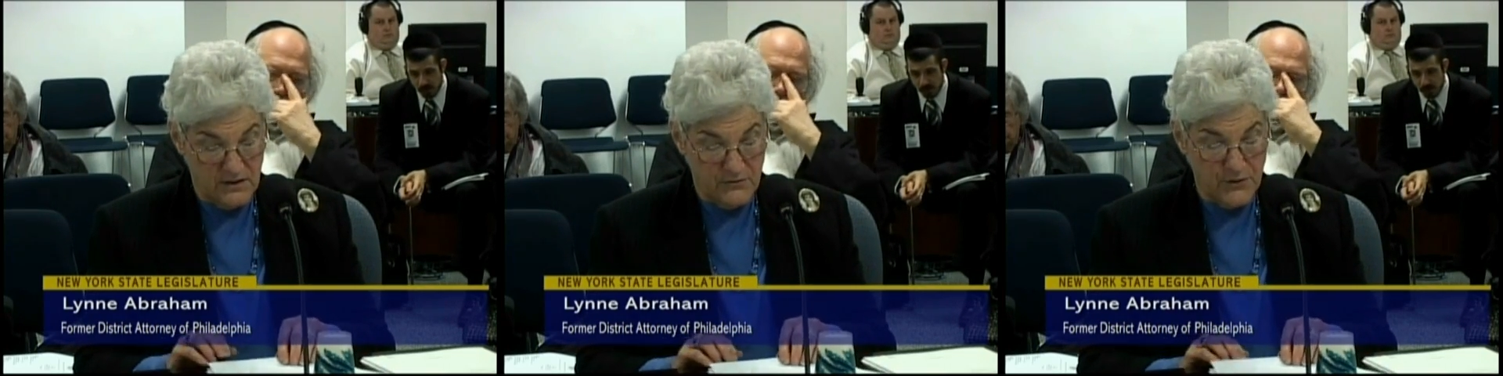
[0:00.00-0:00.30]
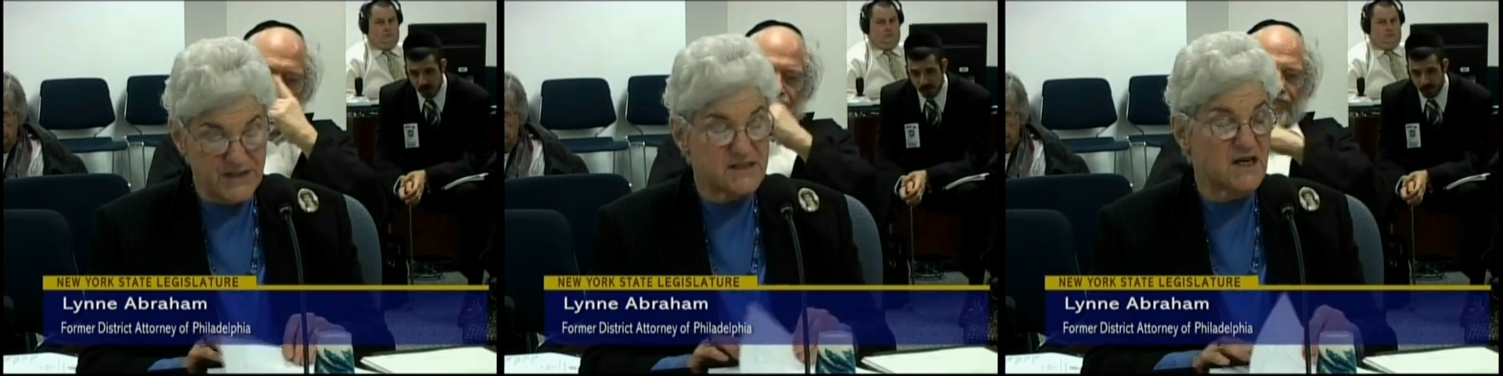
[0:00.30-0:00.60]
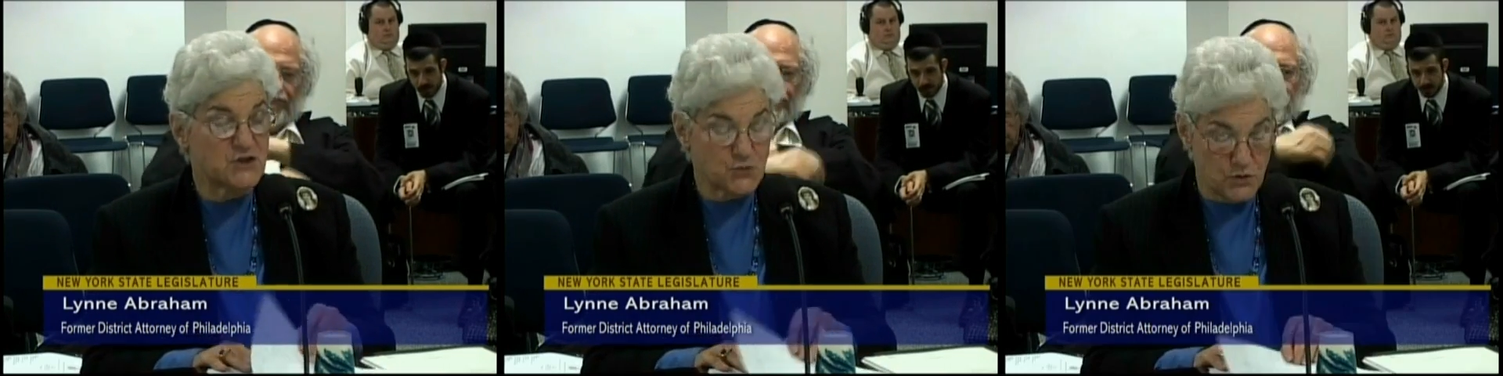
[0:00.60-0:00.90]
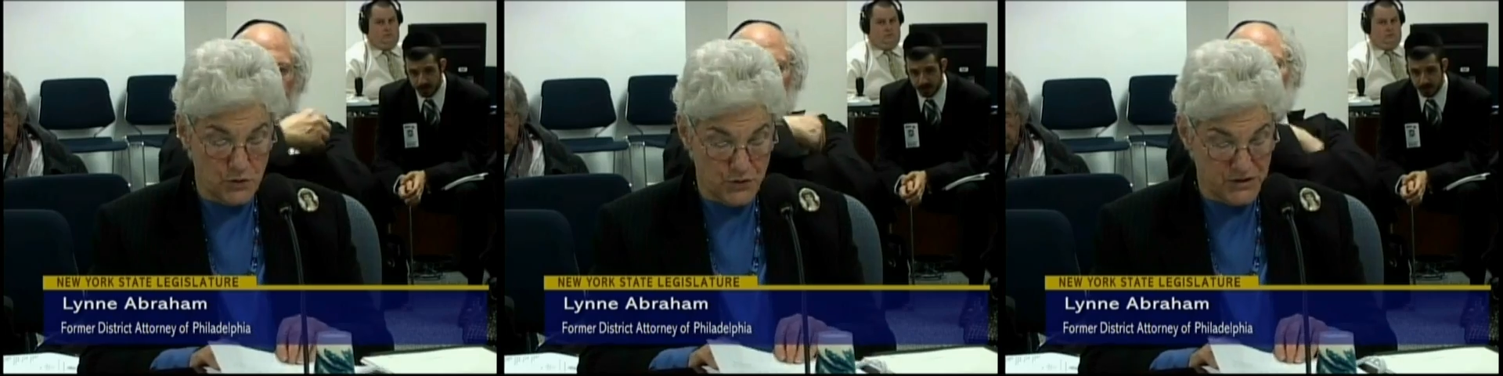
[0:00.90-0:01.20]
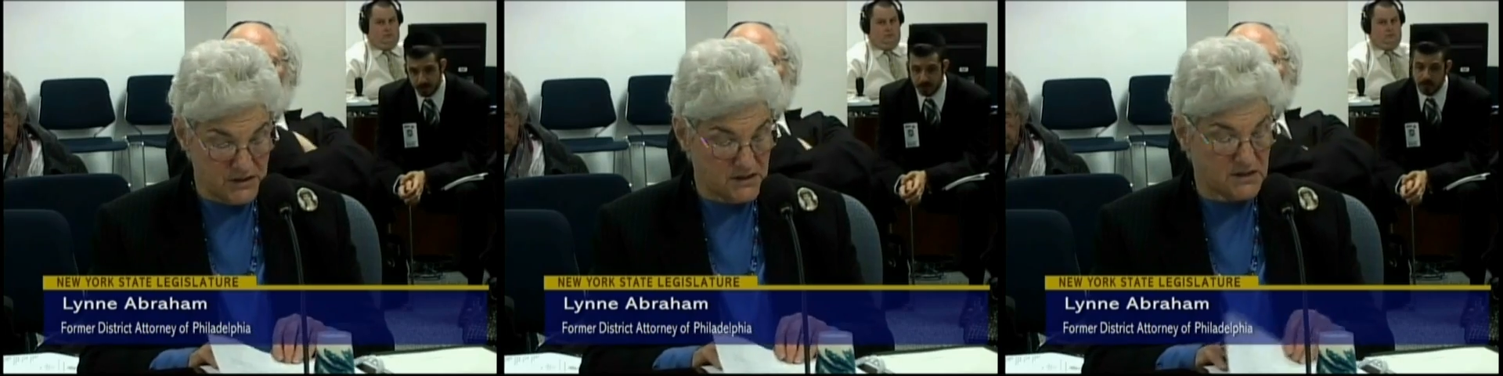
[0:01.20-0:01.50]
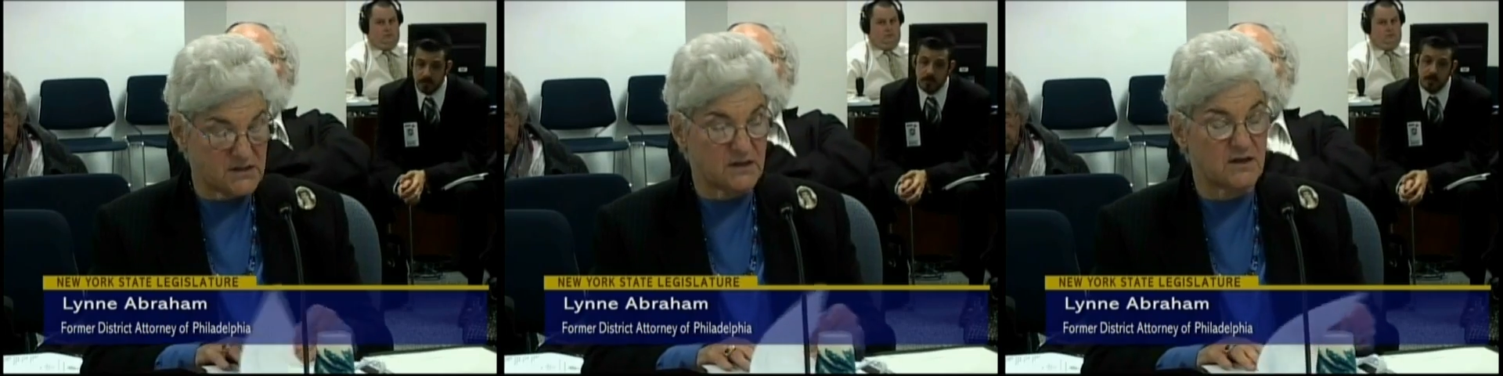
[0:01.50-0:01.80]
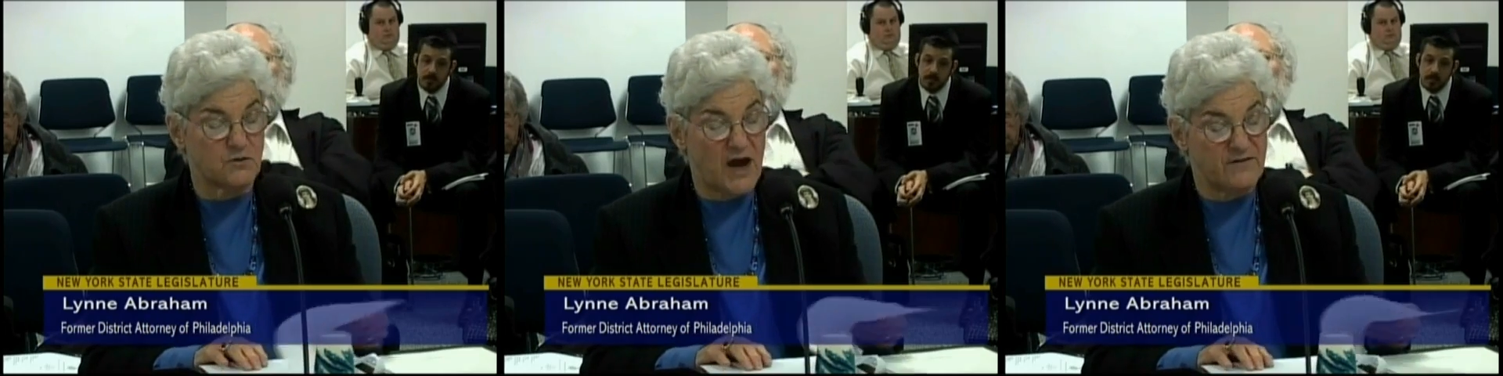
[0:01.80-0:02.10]
for the sexual or sadistic
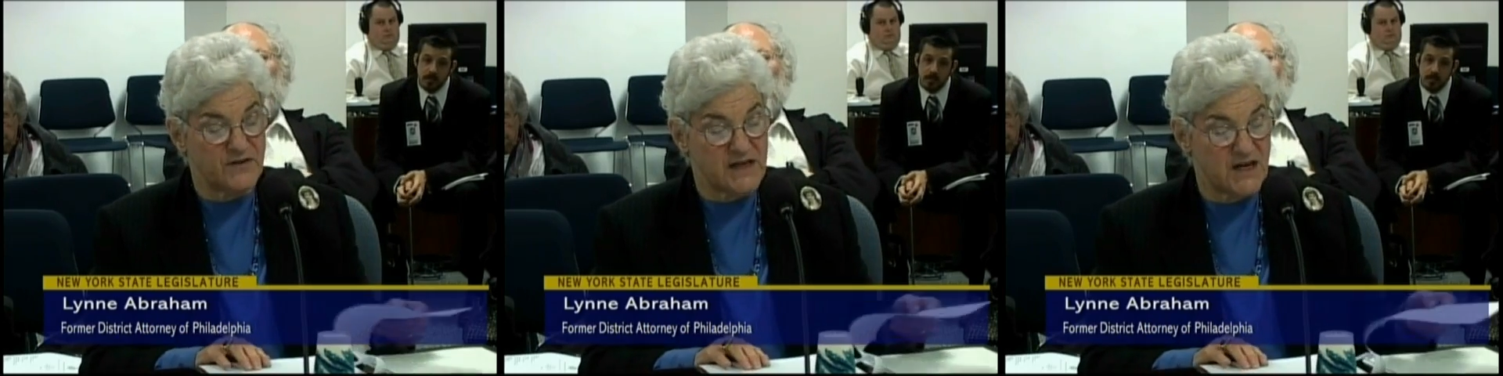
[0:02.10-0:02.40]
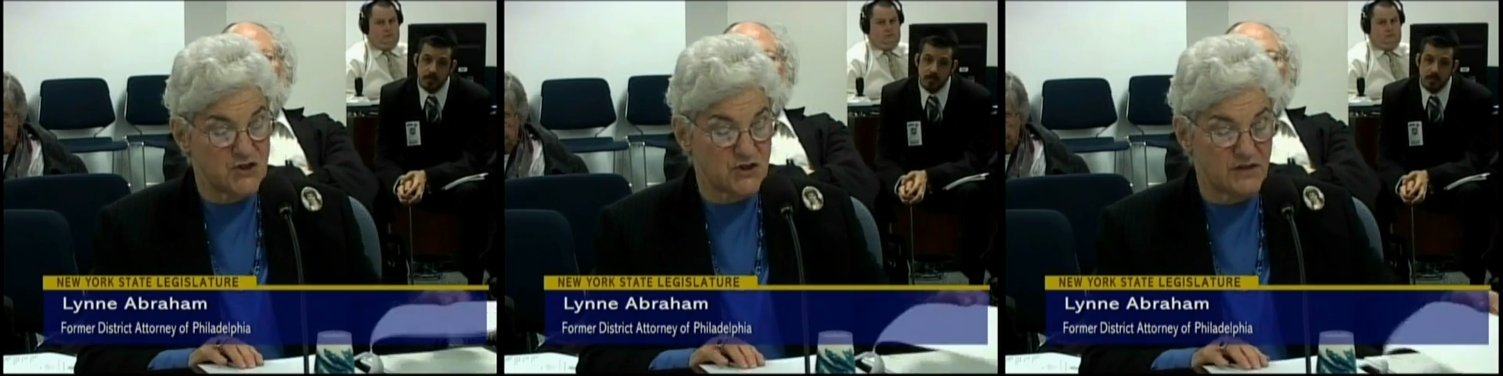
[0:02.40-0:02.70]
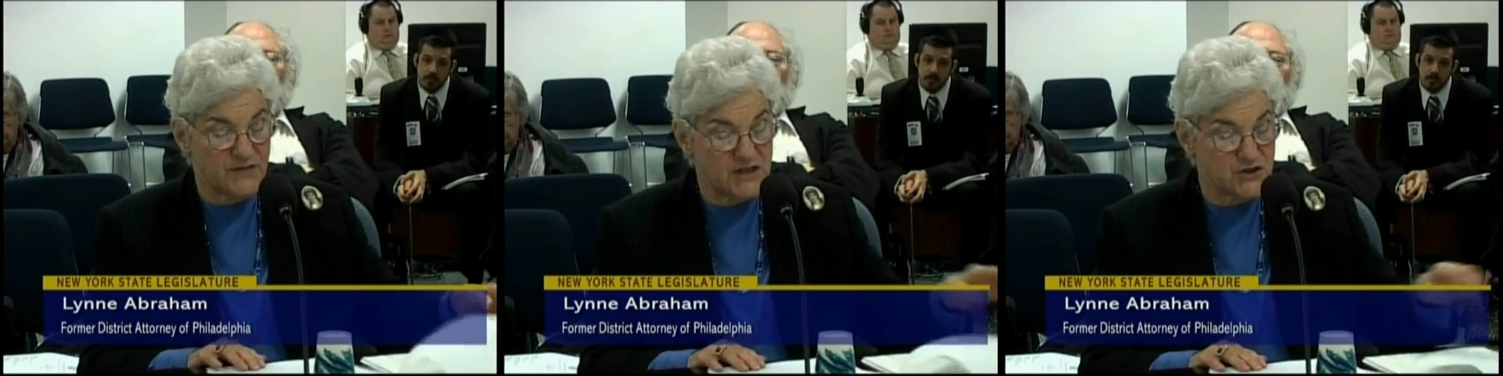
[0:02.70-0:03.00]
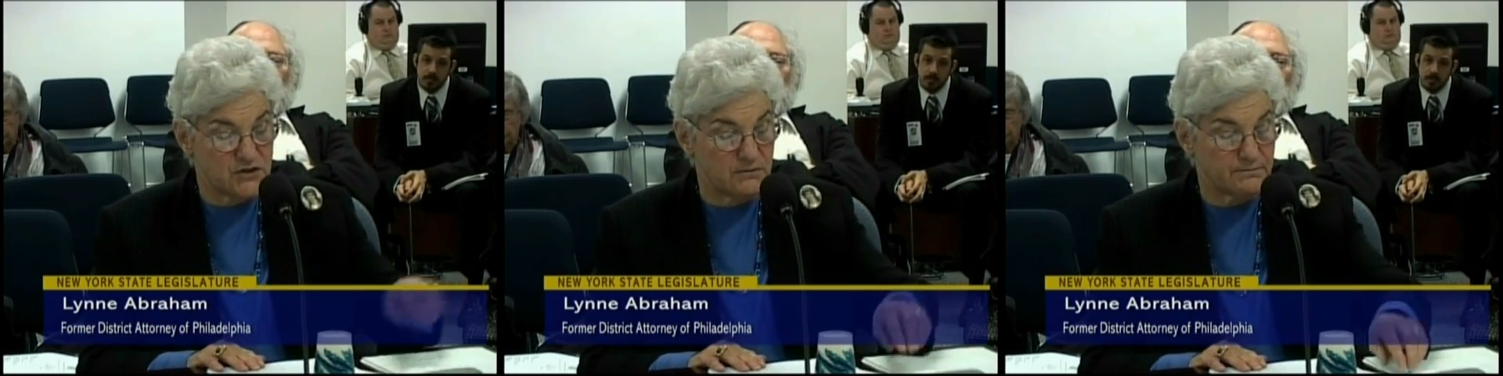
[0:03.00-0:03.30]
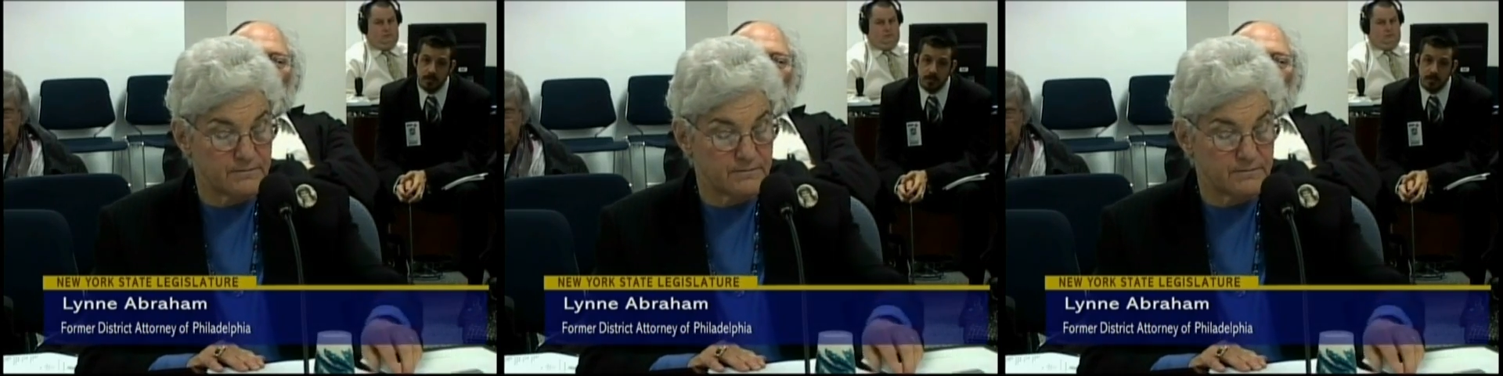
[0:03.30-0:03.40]
gratification of each of them.